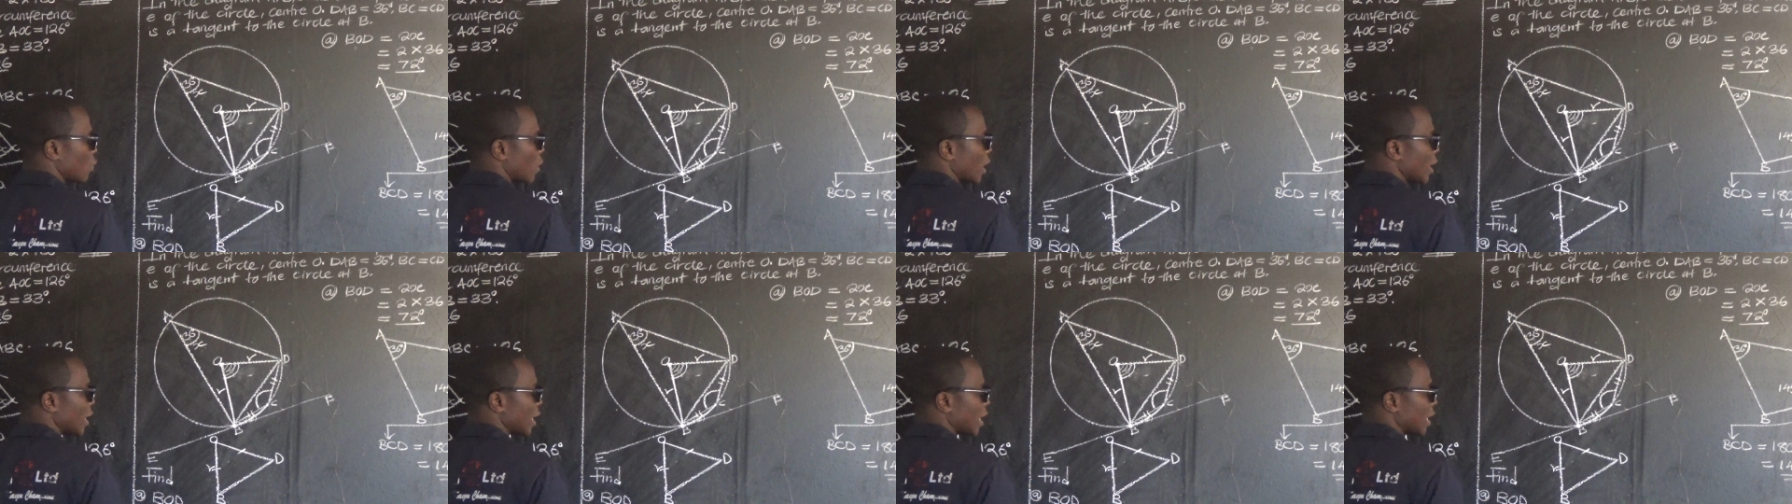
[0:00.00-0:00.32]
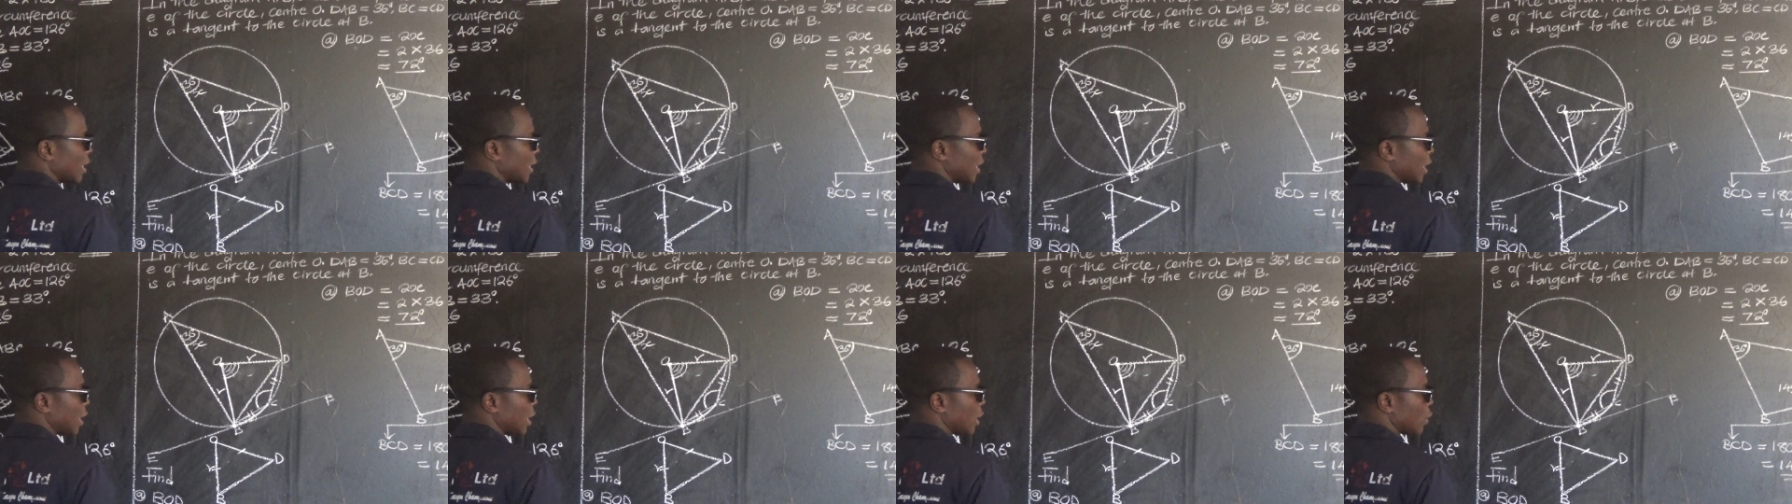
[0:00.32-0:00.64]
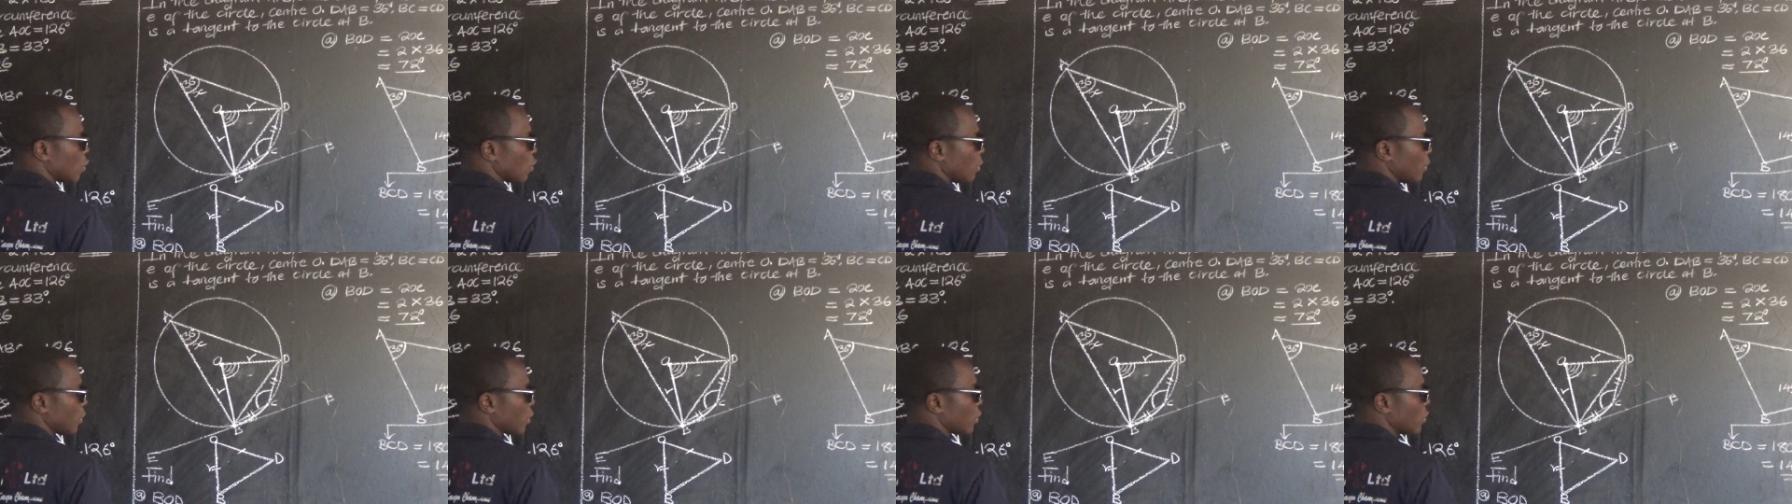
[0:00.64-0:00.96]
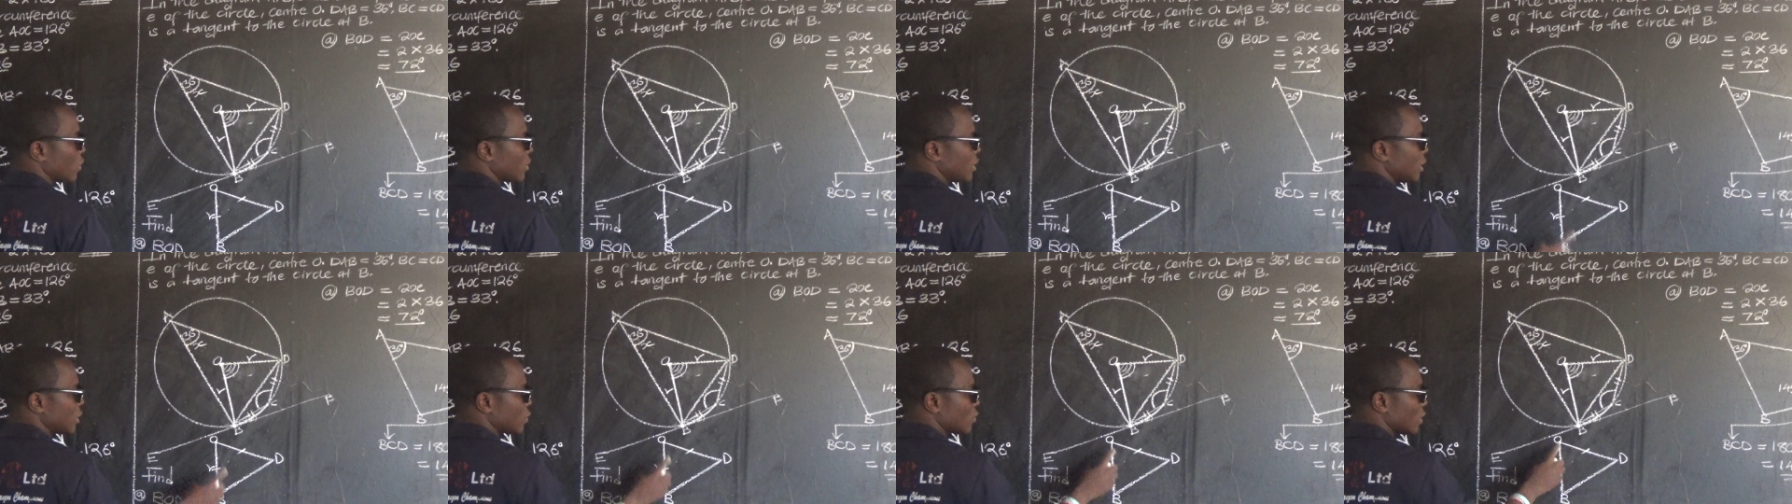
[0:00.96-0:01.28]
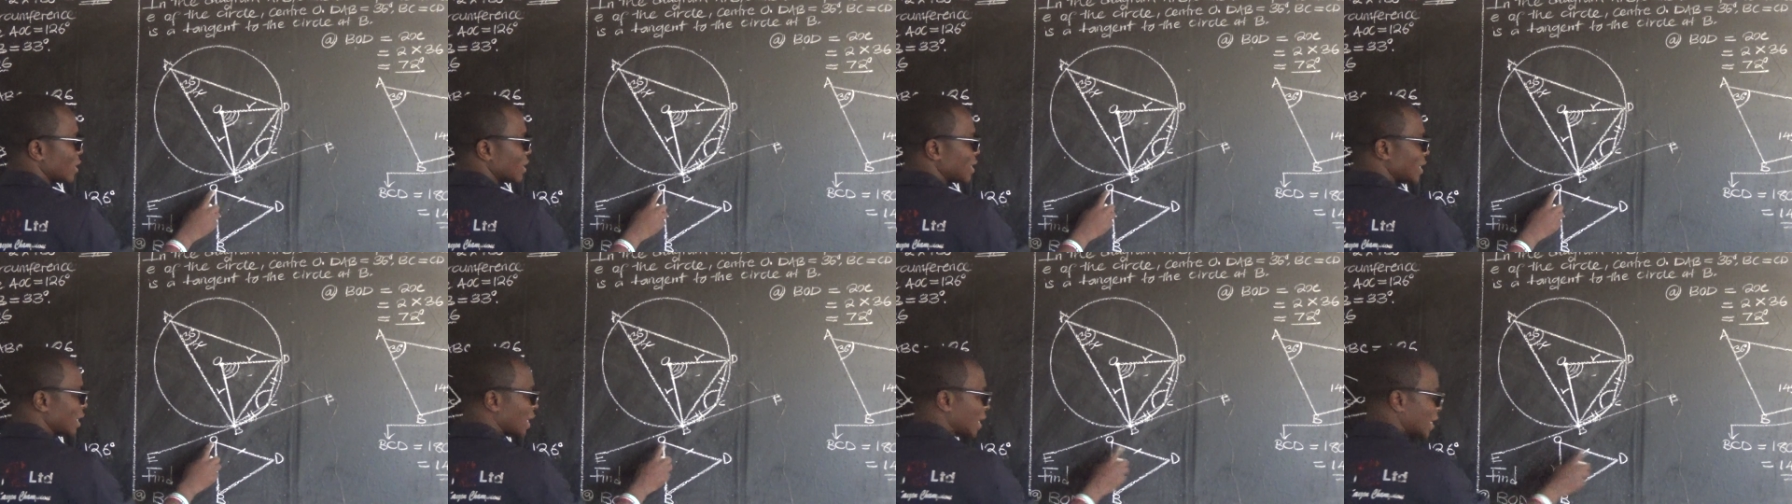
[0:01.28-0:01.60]
Why are they equal? Because this
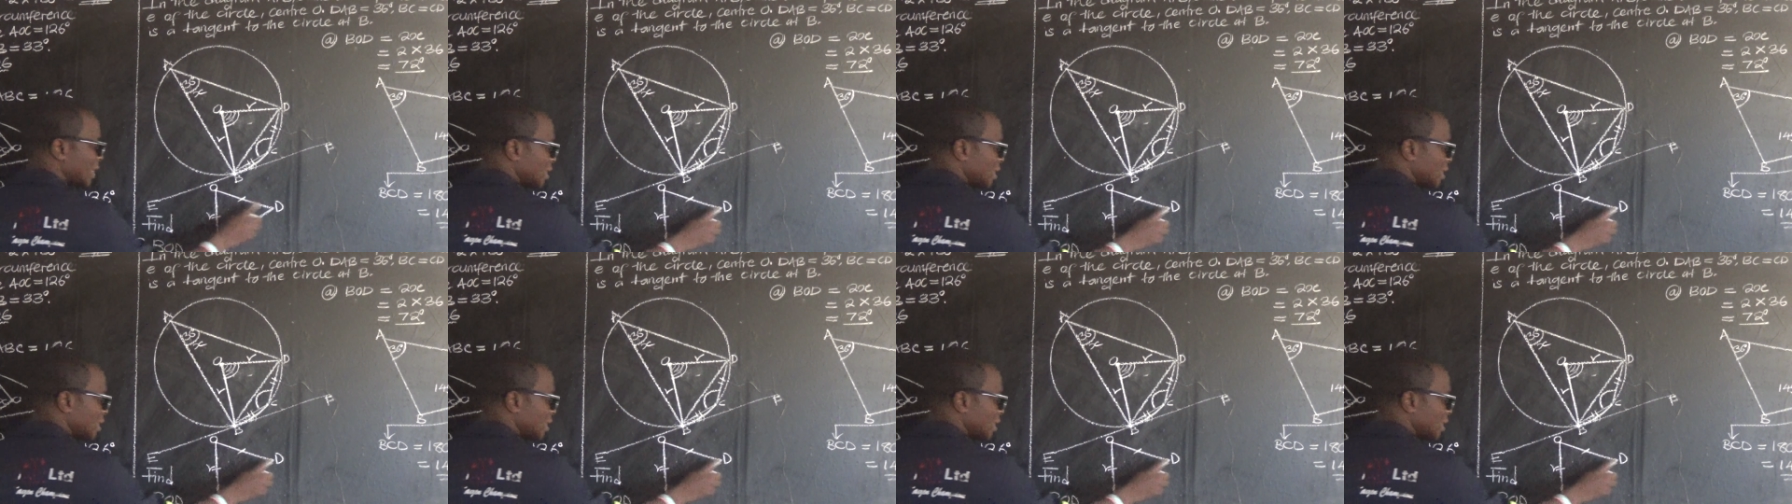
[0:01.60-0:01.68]
one is a